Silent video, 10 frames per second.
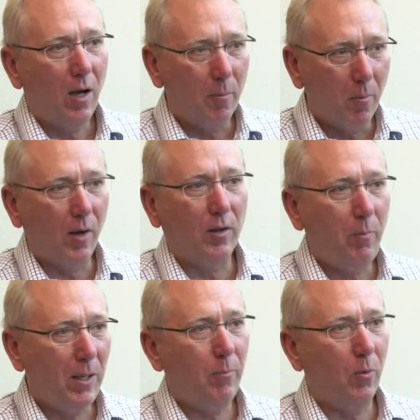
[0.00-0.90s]
among the
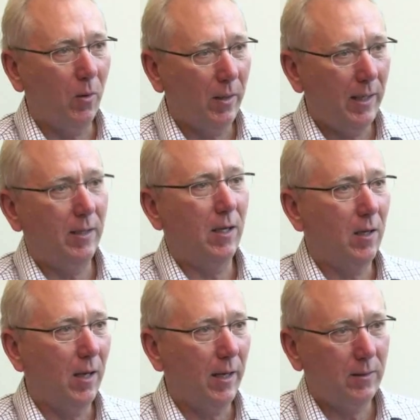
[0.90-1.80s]
people in the
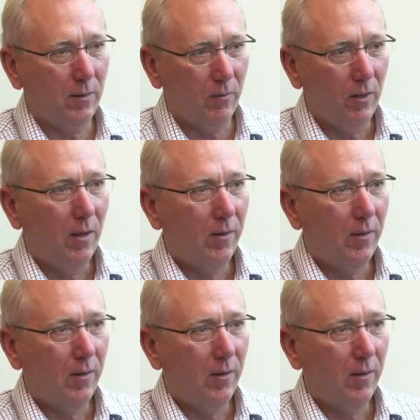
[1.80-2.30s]
collective